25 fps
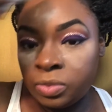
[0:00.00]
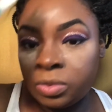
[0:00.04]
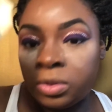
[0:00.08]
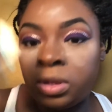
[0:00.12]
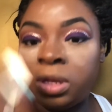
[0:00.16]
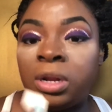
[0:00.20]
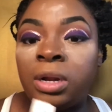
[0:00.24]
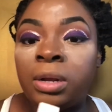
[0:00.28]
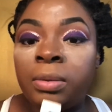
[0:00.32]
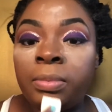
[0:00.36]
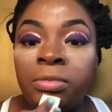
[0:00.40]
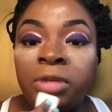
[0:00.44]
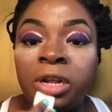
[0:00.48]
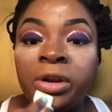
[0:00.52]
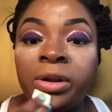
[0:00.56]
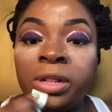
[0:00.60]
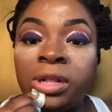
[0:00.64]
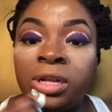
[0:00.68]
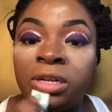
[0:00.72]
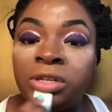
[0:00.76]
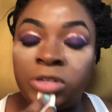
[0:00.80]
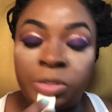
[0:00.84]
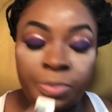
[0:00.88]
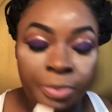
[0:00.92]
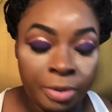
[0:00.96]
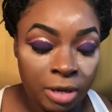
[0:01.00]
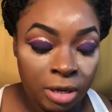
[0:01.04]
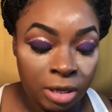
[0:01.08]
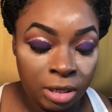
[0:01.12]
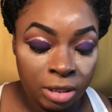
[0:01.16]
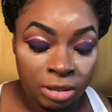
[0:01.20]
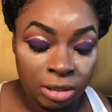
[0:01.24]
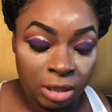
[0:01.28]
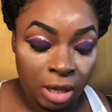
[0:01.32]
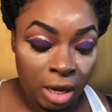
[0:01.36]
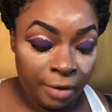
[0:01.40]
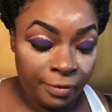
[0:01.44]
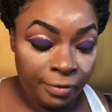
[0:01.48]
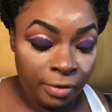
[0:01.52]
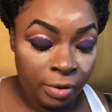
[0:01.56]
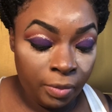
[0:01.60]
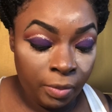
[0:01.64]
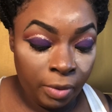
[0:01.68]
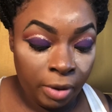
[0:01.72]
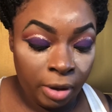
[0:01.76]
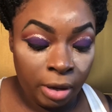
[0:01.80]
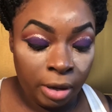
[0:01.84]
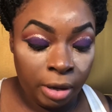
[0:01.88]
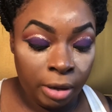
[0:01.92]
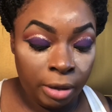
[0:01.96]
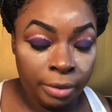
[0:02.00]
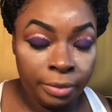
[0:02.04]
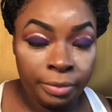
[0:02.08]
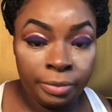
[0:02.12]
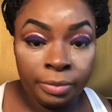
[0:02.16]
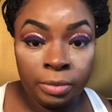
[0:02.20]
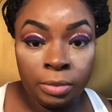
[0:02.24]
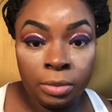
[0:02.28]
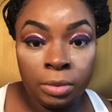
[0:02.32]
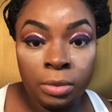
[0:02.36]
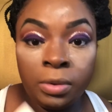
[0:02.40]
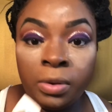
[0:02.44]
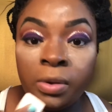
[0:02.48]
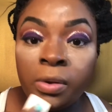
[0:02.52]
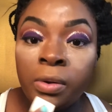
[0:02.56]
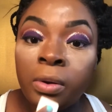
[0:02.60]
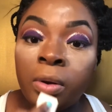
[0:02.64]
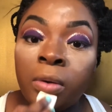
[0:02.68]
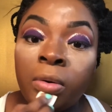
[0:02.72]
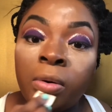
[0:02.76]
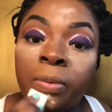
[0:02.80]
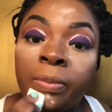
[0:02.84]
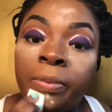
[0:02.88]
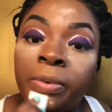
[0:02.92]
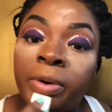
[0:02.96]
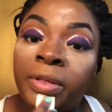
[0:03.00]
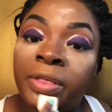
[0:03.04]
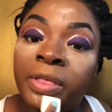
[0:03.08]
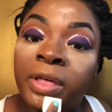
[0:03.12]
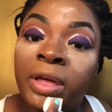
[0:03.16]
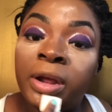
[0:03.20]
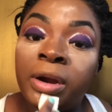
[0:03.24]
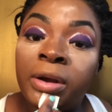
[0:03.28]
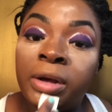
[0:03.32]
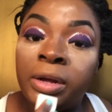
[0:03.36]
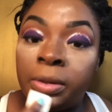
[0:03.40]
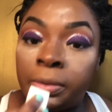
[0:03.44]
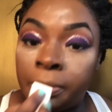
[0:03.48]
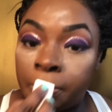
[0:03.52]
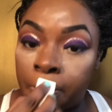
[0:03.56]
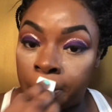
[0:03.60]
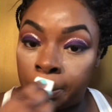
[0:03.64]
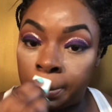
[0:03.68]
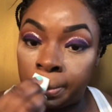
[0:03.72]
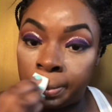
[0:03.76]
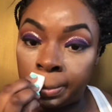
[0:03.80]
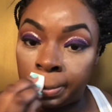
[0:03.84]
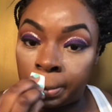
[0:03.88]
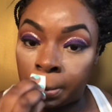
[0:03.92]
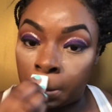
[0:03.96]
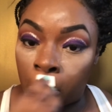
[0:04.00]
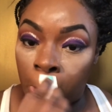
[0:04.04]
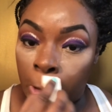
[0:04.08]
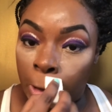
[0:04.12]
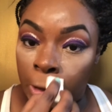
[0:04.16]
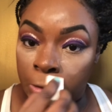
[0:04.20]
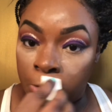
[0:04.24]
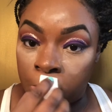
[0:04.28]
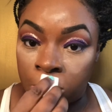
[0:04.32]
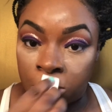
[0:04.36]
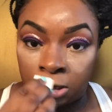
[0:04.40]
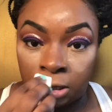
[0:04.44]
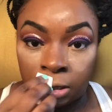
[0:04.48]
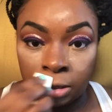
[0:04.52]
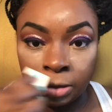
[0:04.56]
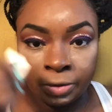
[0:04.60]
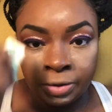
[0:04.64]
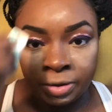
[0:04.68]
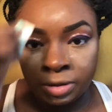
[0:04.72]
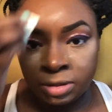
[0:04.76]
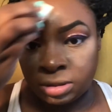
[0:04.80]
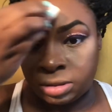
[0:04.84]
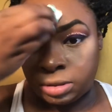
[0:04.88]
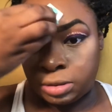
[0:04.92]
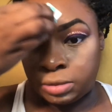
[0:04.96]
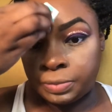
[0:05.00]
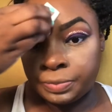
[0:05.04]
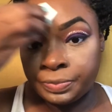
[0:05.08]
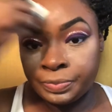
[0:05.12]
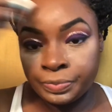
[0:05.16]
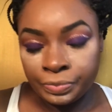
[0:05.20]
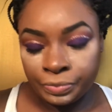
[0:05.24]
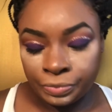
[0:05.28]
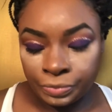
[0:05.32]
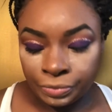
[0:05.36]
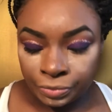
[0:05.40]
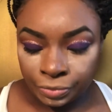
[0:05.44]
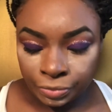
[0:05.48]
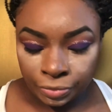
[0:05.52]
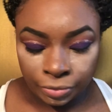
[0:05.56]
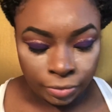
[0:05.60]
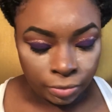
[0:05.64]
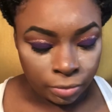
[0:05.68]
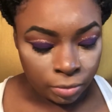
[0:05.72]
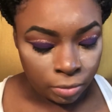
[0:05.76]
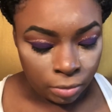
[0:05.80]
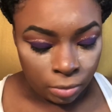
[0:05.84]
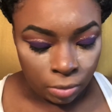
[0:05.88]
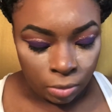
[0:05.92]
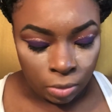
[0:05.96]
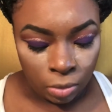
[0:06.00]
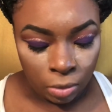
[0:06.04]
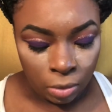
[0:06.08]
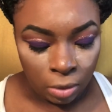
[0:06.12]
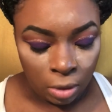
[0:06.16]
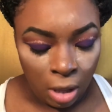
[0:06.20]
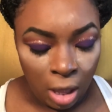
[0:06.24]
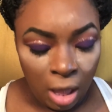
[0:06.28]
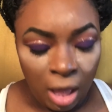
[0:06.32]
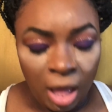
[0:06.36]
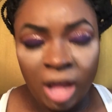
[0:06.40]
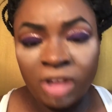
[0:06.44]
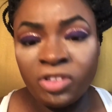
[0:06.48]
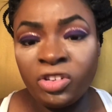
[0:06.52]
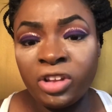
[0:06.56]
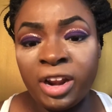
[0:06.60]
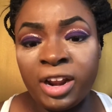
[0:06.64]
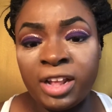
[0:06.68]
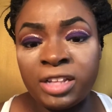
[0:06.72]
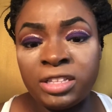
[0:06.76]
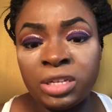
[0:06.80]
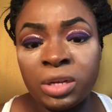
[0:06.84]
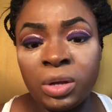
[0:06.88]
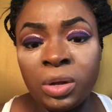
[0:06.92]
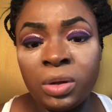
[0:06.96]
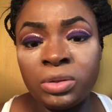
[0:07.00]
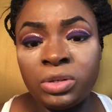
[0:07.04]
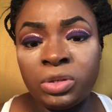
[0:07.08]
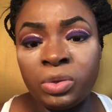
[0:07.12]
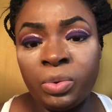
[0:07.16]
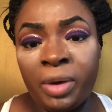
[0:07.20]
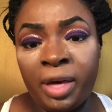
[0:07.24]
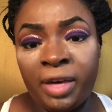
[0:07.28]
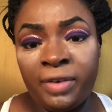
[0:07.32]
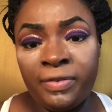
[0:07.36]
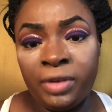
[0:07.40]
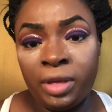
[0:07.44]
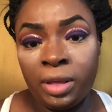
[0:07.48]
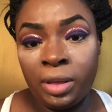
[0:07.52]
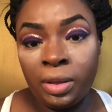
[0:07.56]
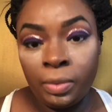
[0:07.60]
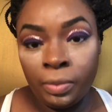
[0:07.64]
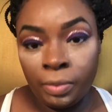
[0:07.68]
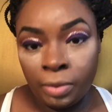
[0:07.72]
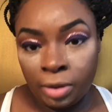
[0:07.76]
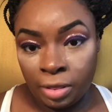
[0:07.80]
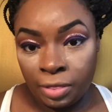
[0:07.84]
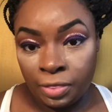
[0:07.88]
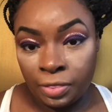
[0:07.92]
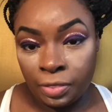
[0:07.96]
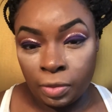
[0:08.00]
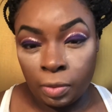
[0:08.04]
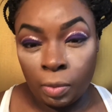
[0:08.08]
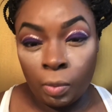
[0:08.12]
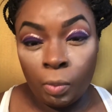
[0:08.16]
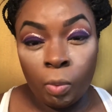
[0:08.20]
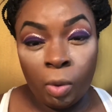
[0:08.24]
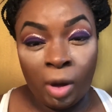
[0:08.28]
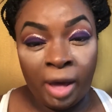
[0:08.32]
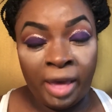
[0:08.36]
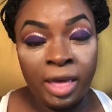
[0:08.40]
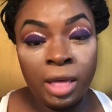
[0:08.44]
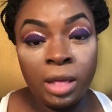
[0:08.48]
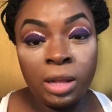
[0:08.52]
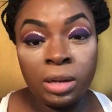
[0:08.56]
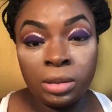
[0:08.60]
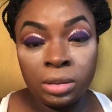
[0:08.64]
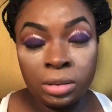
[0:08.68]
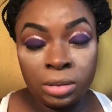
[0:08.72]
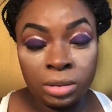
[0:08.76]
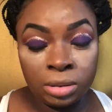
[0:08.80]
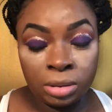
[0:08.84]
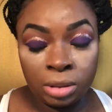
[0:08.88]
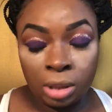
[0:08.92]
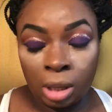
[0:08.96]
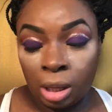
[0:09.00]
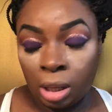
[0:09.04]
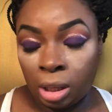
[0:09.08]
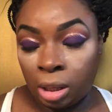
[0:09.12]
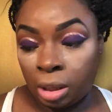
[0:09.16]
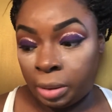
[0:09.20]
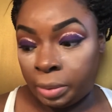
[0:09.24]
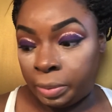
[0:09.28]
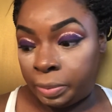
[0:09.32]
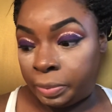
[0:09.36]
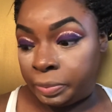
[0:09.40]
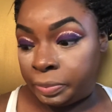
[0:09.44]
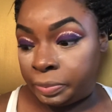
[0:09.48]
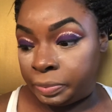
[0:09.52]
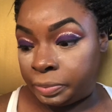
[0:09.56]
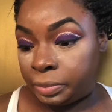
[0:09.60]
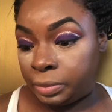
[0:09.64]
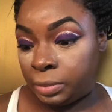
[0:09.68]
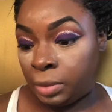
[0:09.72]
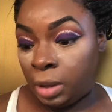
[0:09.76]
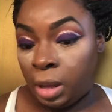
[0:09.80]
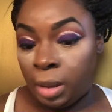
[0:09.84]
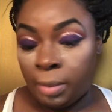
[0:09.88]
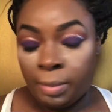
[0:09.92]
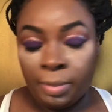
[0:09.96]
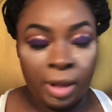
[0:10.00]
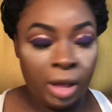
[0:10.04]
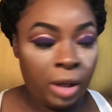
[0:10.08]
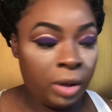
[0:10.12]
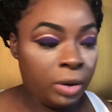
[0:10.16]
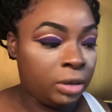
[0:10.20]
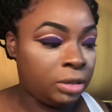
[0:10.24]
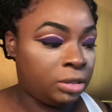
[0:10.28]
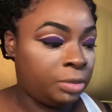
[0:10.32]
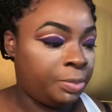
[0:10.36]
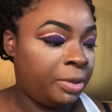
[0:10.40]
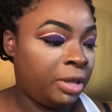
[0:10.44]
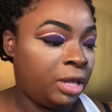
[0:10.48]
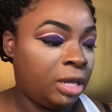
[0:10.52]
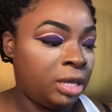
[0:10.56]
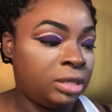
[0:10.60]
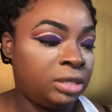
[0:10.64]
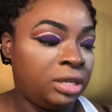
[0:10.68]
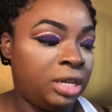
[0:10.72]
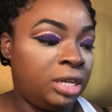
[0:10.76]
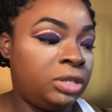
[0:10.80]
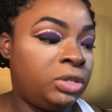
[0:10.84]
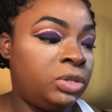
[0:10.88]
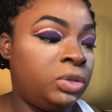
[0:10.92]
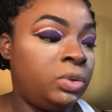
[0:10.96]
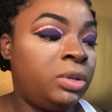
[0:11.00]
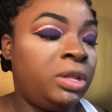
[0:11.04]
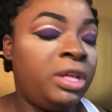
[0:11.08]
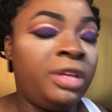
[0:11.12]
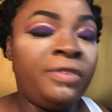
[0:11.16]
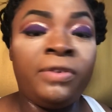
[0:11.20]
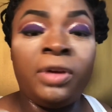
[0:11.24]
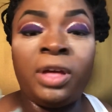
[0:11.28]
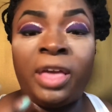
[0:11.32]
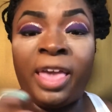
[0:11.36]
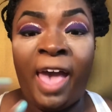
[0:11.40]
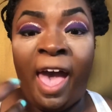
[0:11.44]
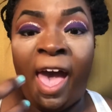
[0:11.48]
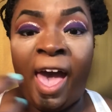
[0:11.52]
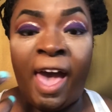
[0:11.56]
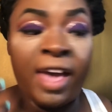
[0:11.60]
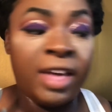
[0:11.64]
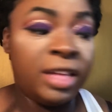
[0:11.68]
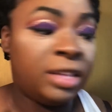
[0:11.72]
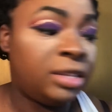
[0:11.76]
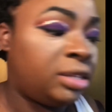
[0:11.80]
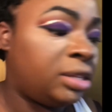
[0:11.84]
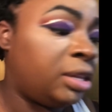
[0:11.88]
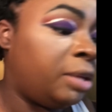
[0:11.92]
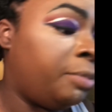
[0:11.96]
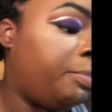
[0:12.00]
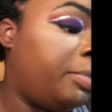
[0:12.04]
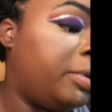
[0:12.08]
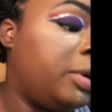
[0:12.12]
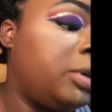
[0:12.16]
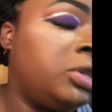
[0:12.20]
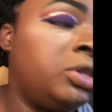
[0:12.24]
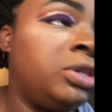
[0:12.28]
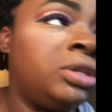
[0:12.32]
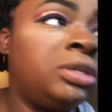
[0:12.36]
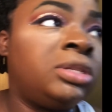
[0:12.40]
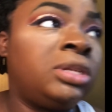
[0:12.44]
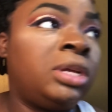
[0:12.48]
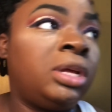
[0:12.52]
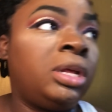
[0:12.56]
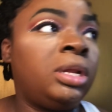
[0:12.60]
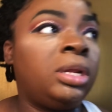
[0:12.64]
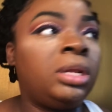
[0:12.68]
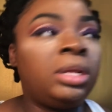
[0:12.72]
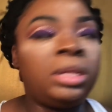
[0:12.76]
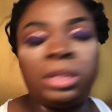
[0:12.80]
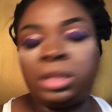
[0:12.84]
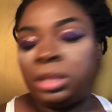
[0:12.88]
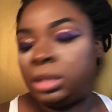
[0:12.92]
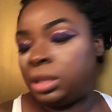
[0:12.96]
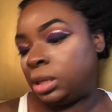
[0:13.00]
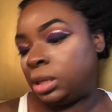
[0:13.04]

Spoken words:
And I'm literally just putting this everywhere where that concealer is. I try not to go too heavy with white powders because they do leave a cast in pictures, and